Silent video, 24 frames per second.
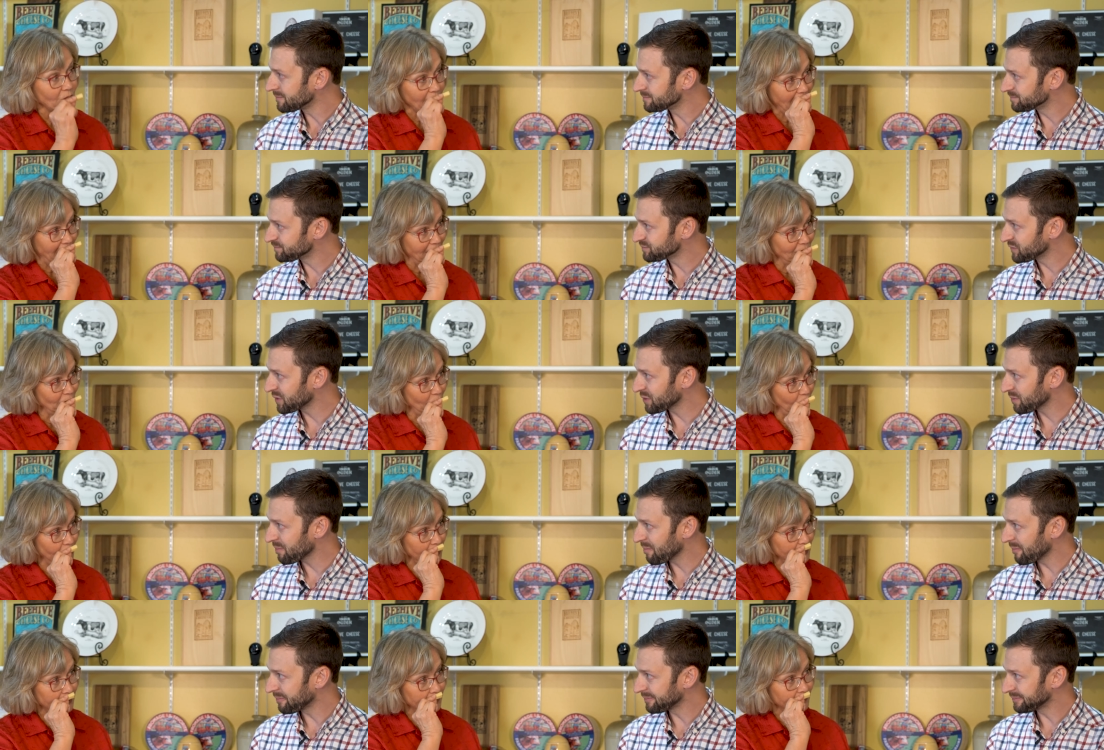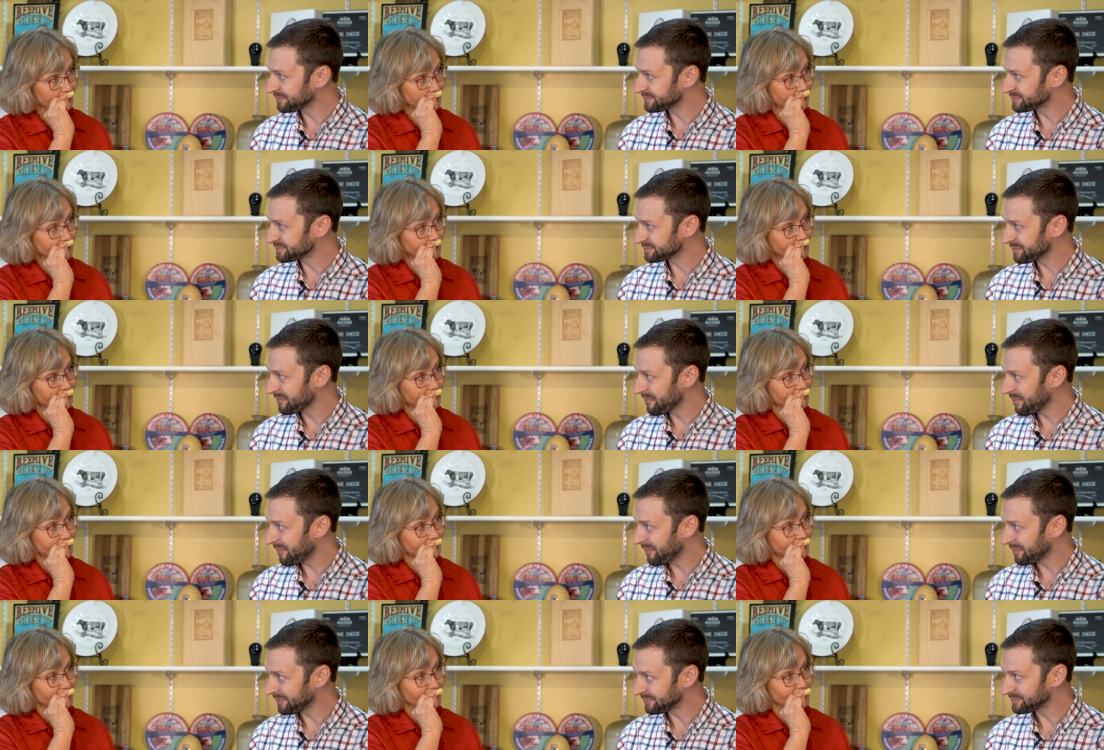Speaker 1: I noticed
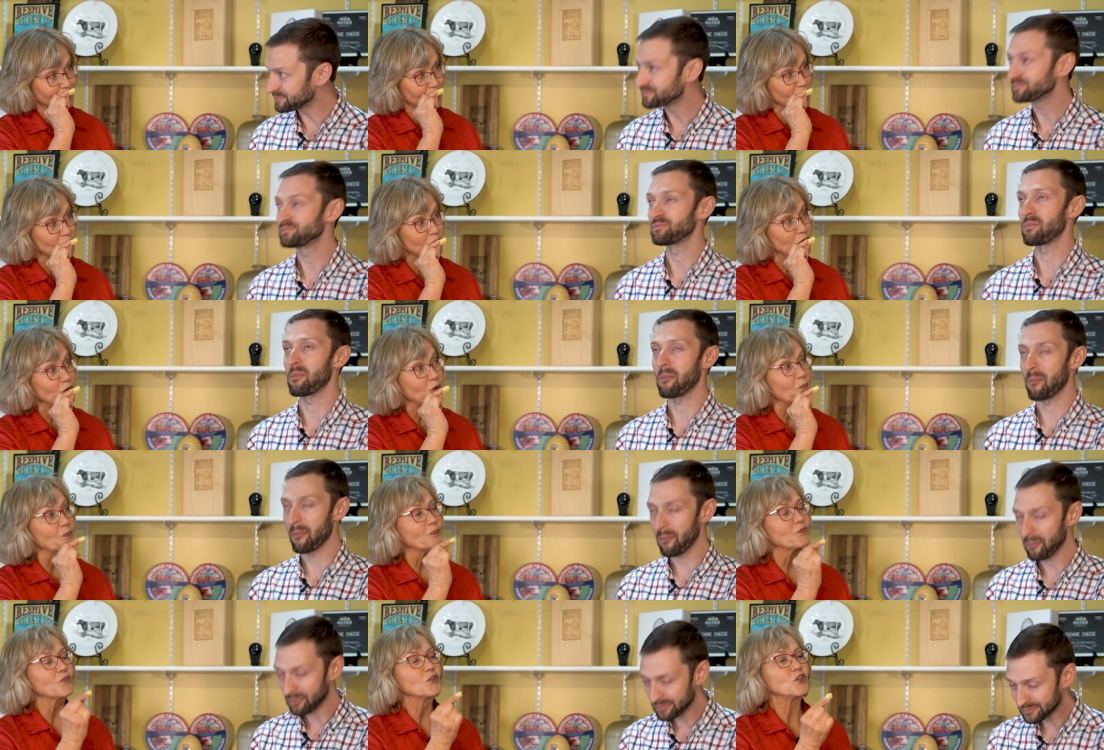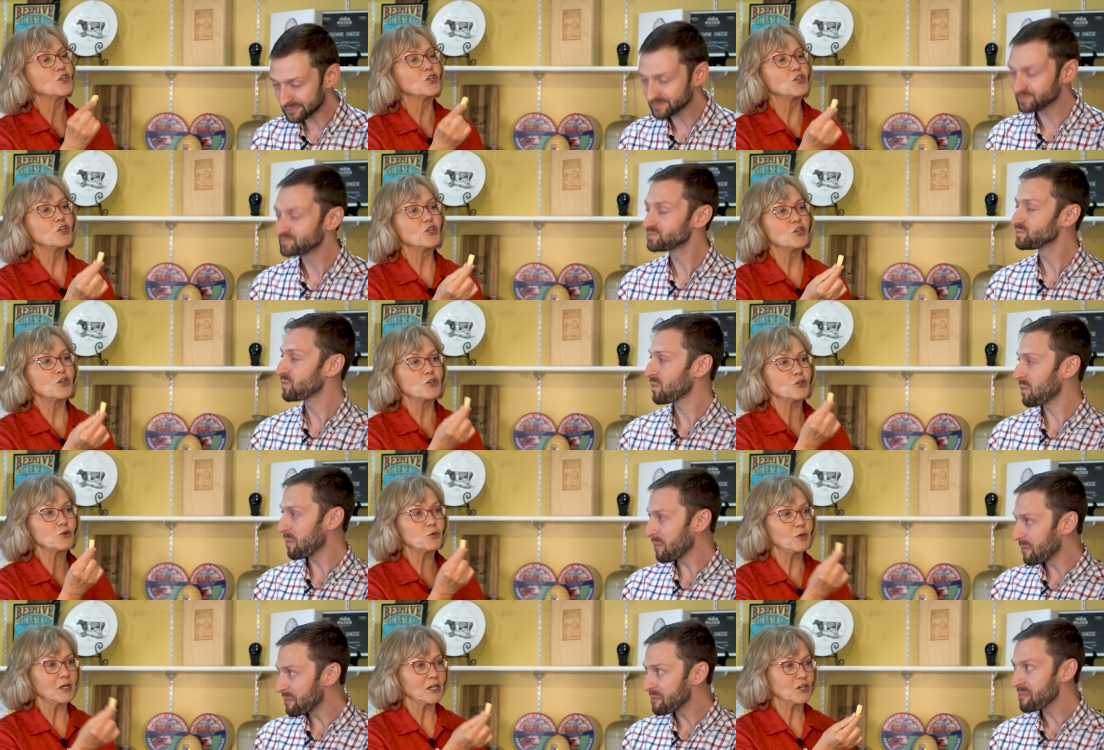mm -hmm.
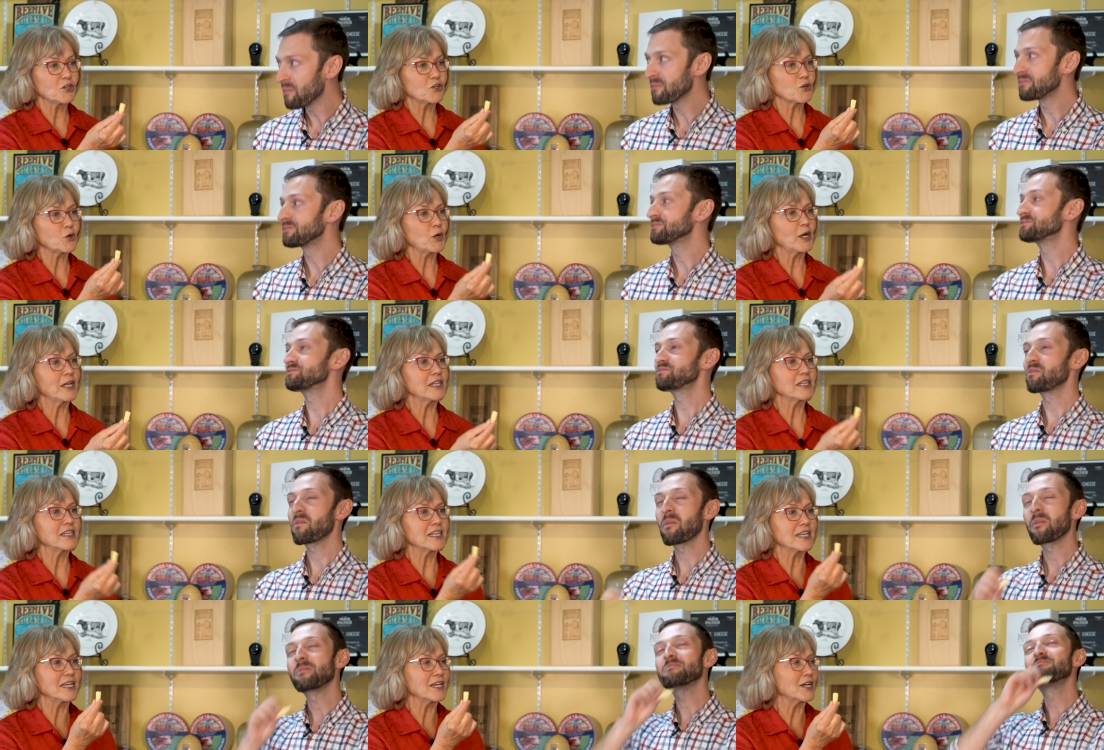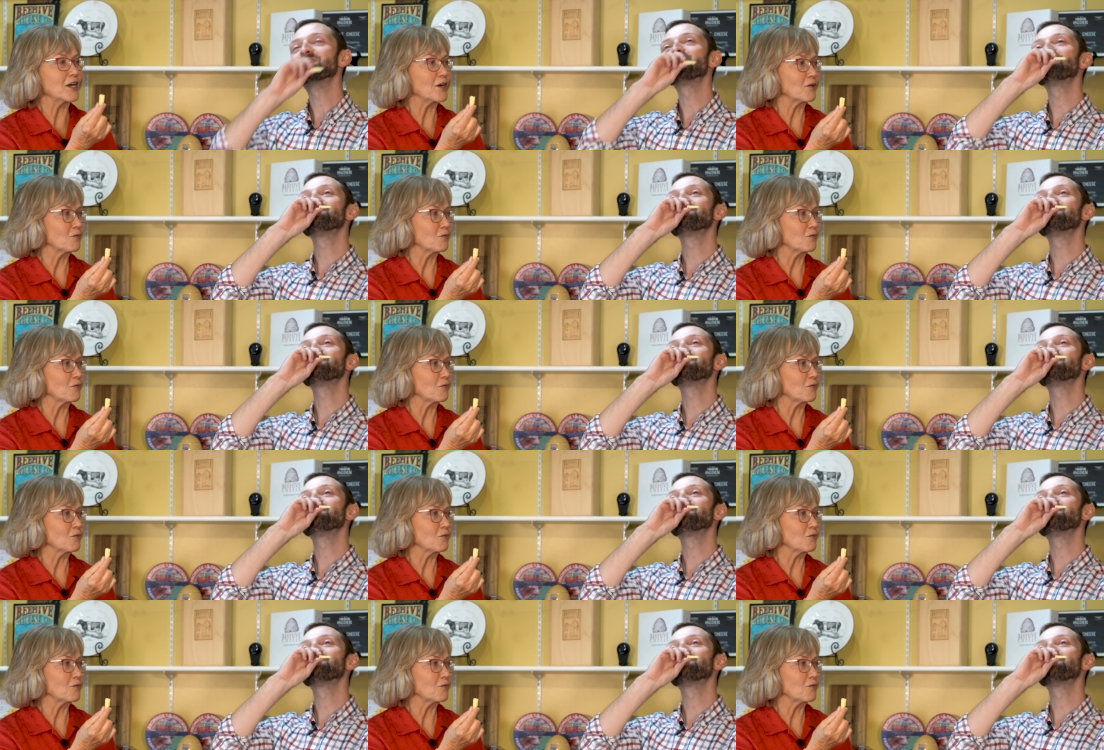you enjoyed the